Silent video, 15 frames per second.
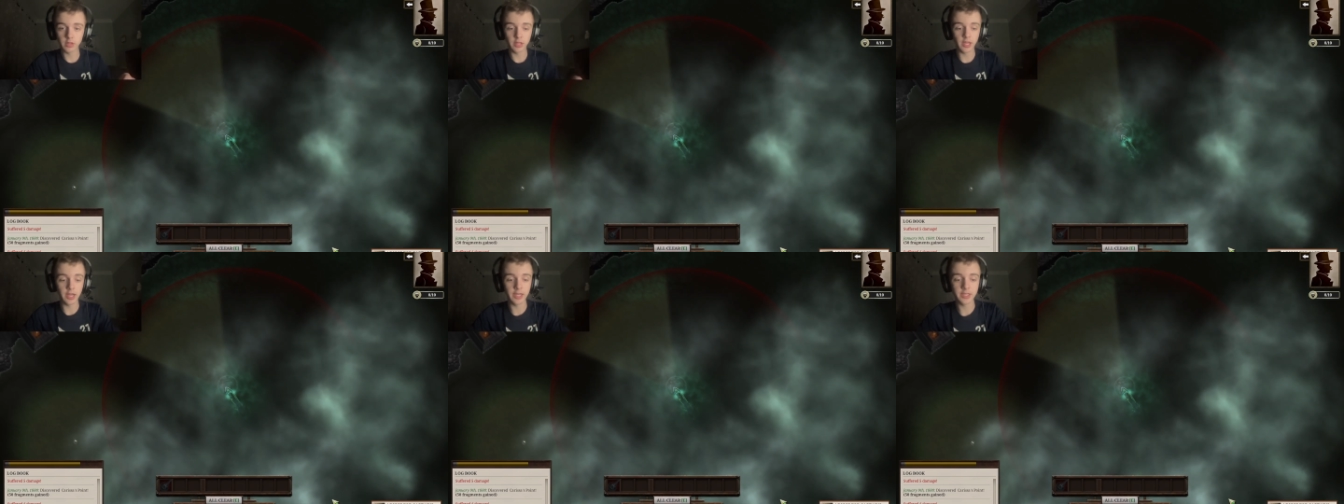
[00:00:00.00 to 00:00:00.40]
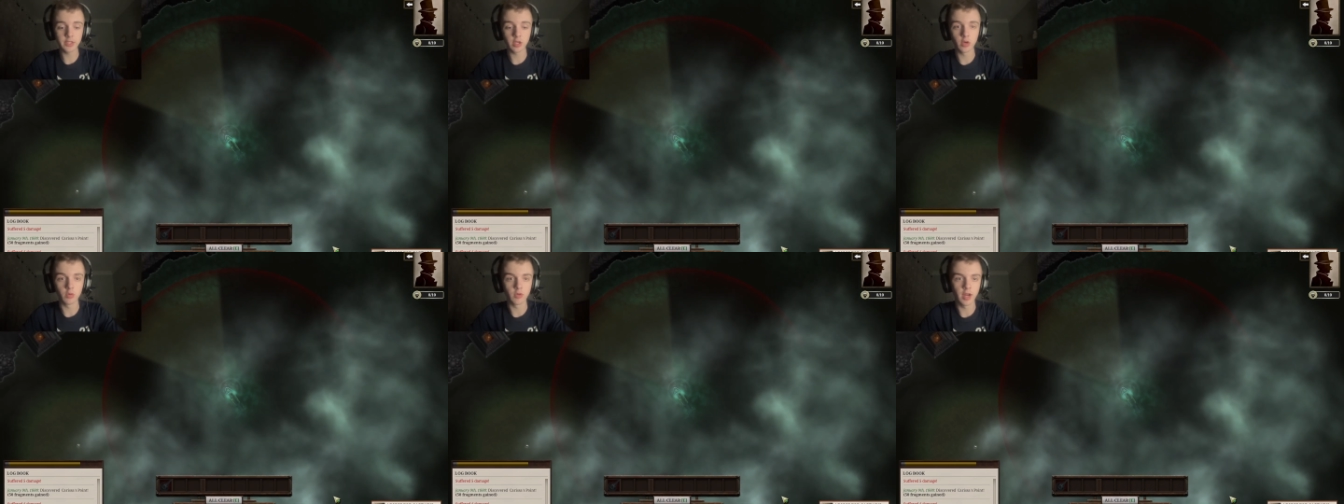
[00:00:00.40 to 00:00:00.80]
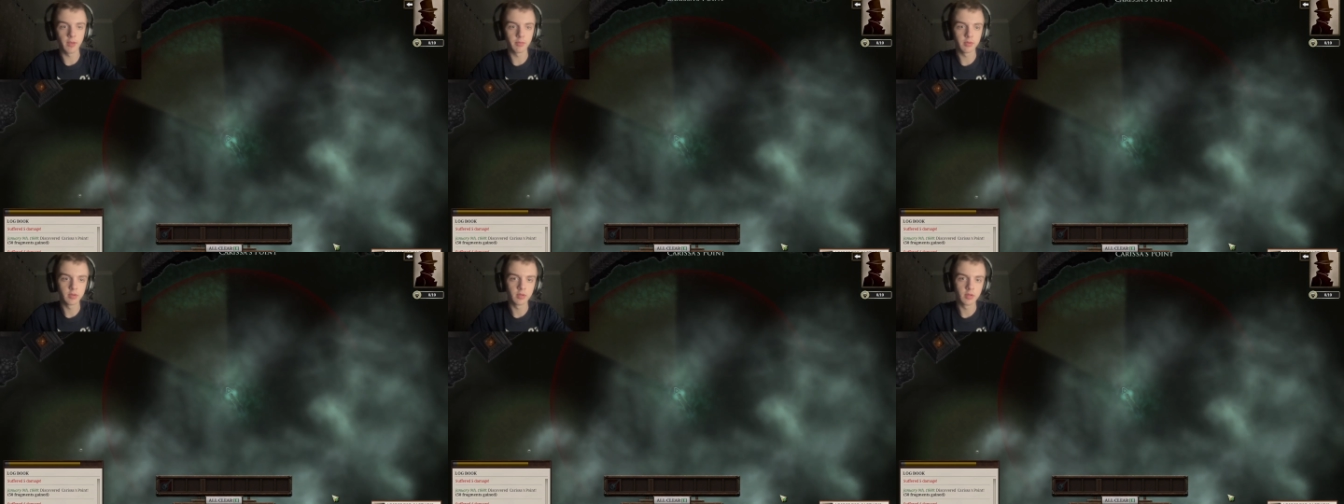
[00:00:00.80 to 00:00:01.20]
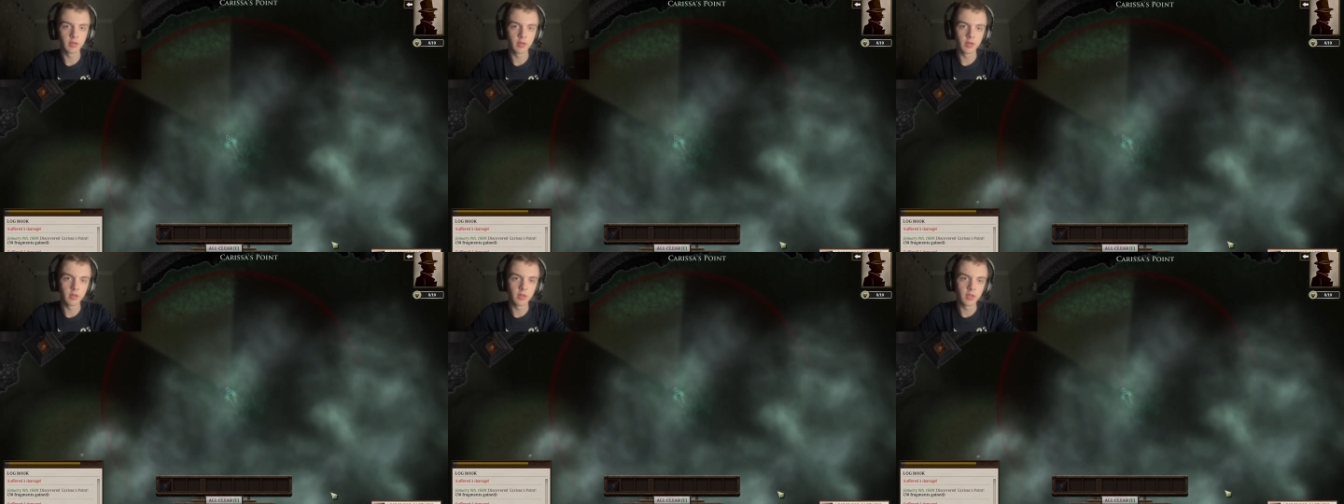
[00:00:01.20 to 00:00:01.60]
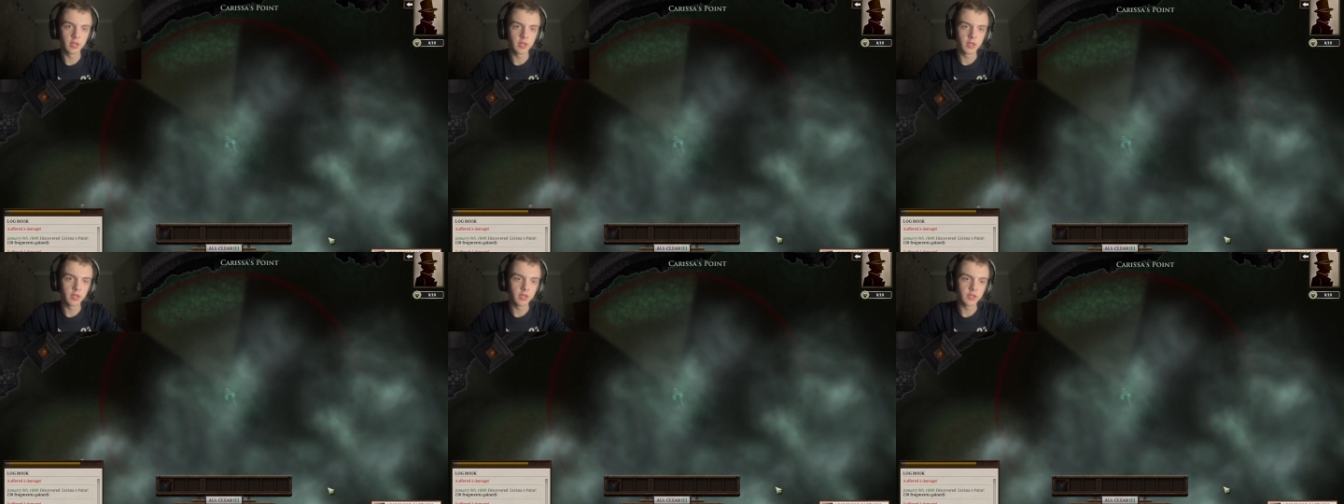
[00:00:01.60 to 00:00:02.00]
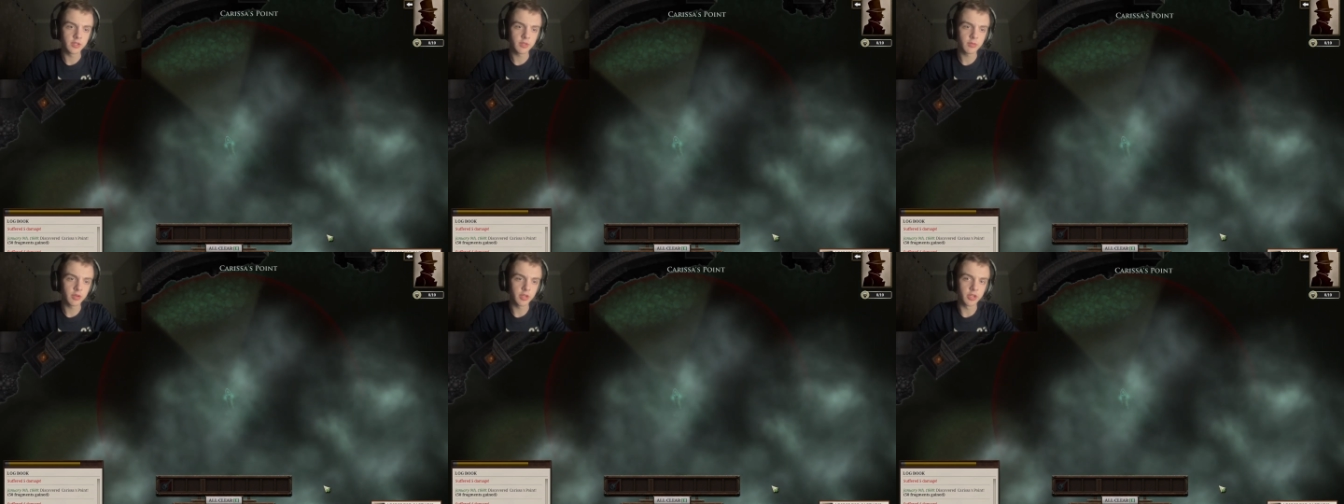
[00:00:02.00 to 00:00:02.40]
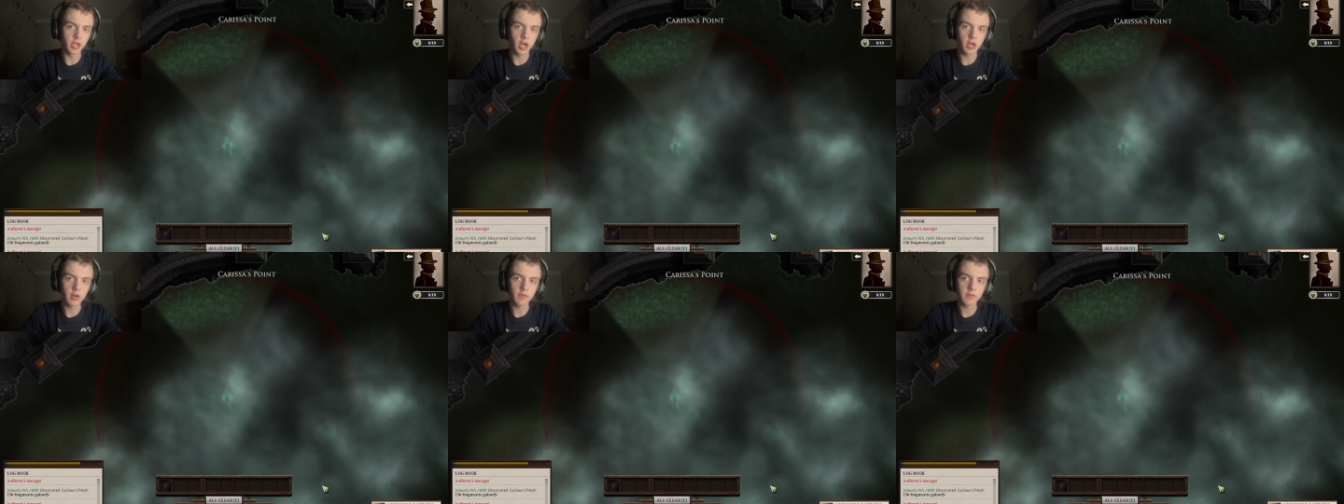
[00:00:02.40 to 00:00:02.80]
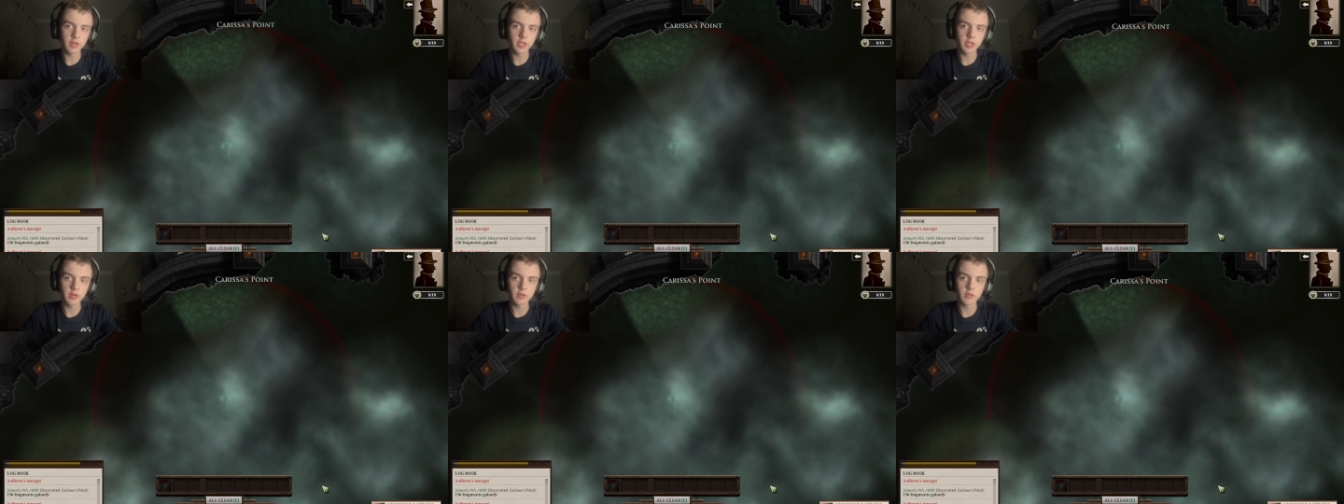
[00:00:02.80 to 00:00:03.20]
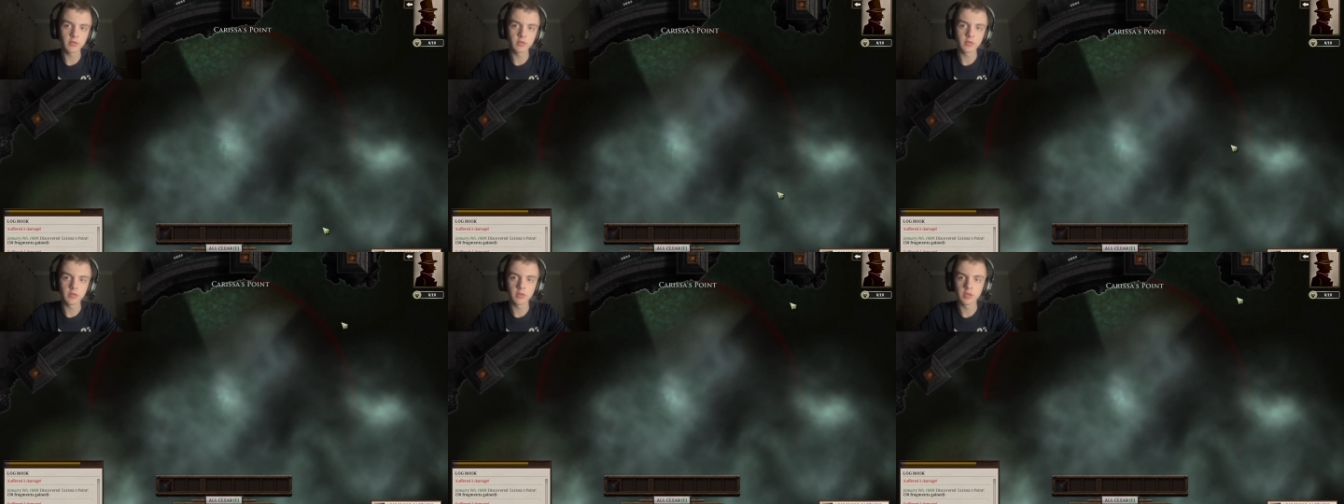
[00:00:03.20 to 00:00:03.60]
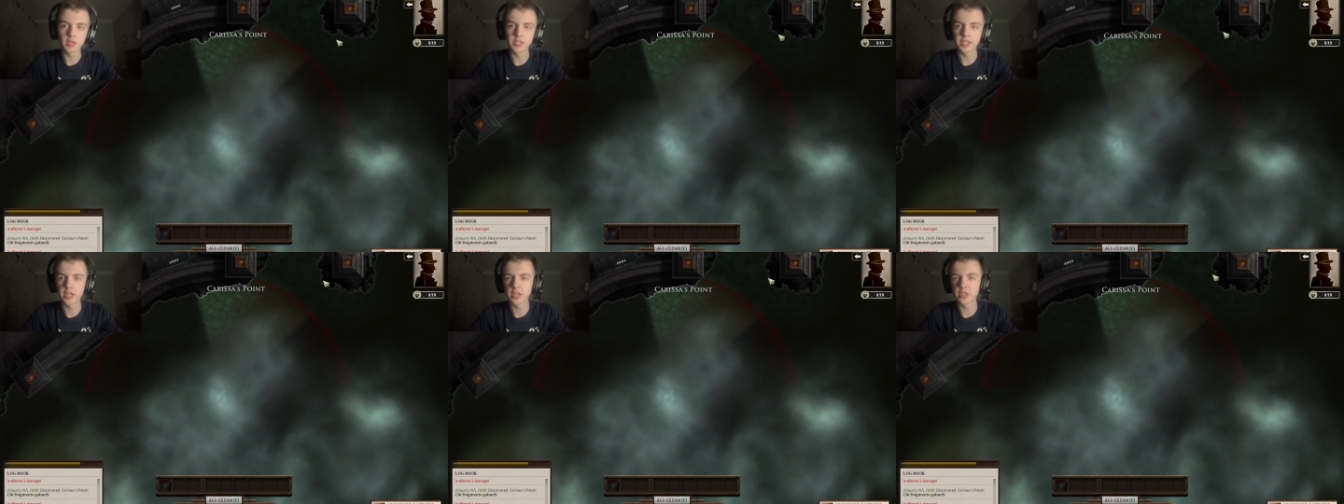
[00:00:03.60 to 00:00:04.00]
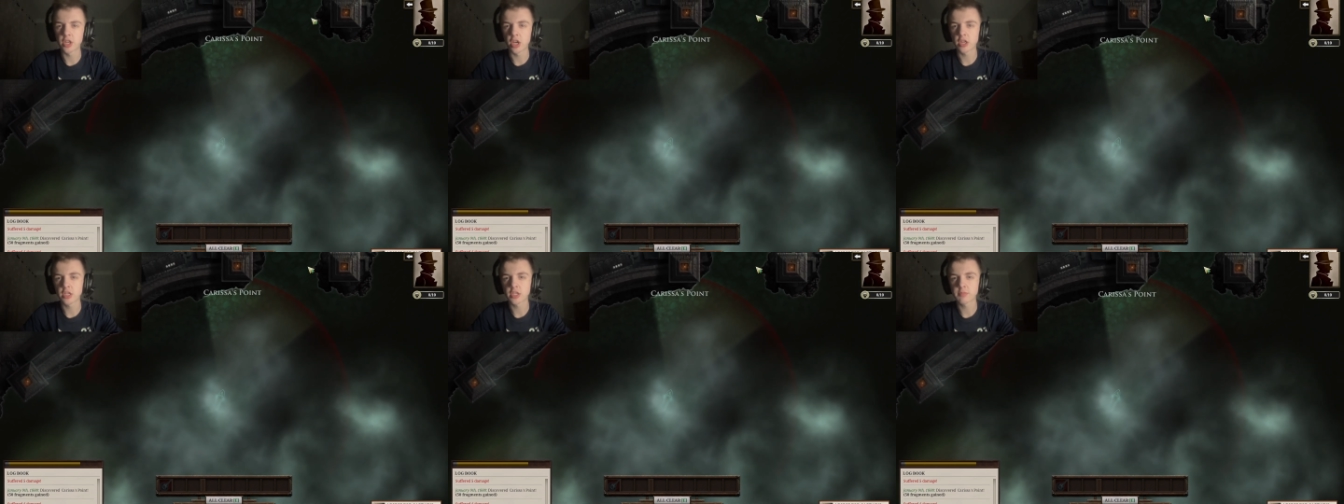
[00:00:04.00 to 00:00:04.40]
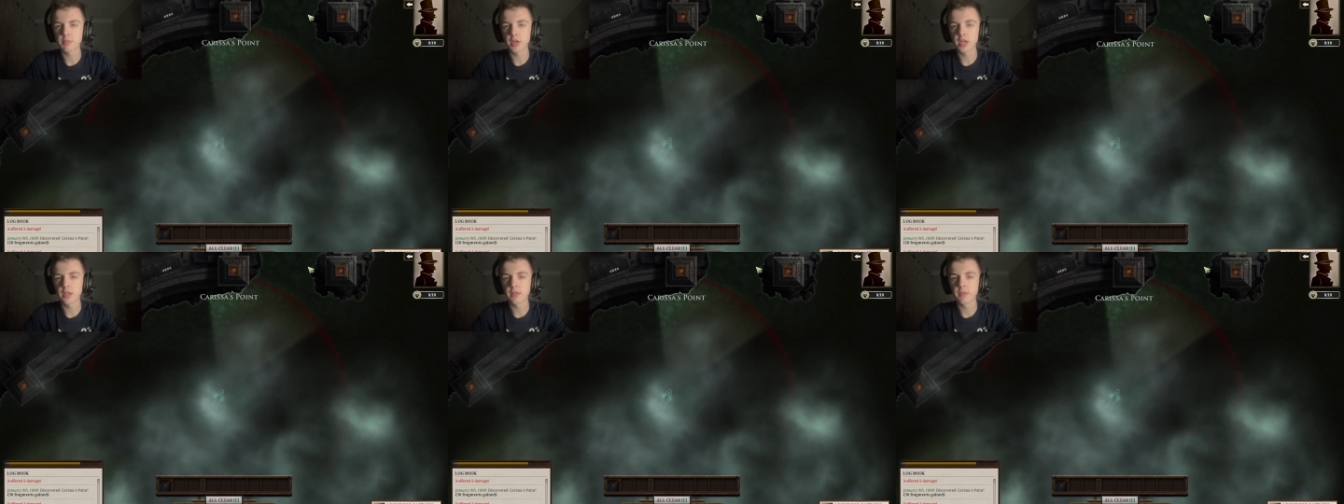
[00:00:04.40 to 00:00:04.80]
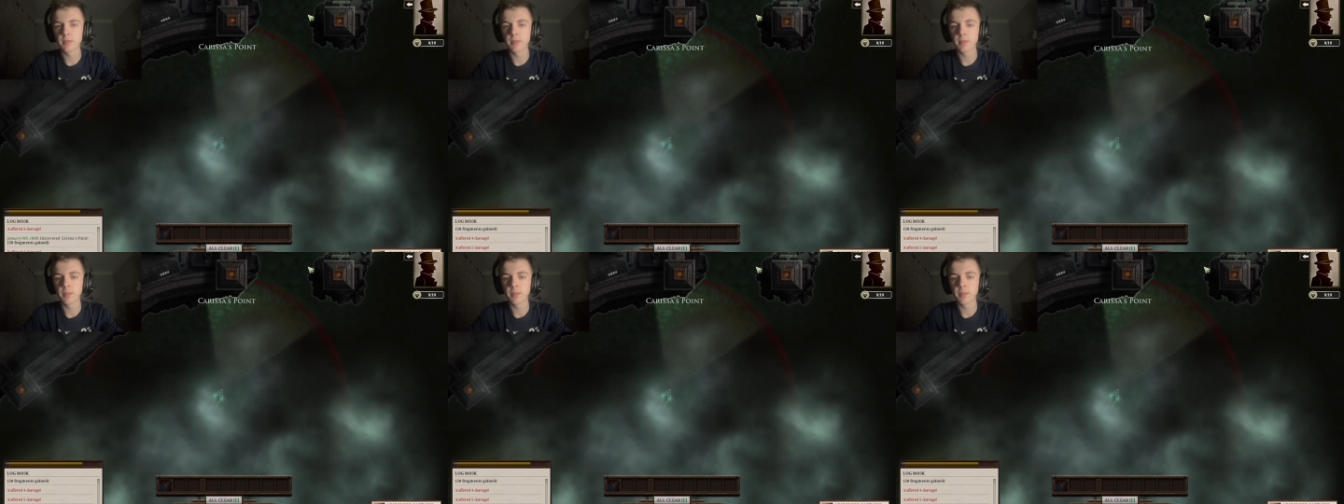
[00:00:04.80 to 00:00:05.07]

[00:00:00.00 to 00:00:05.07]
Nice. Oh, crap. Is there somewhere to dock over here? Is that a docking spot?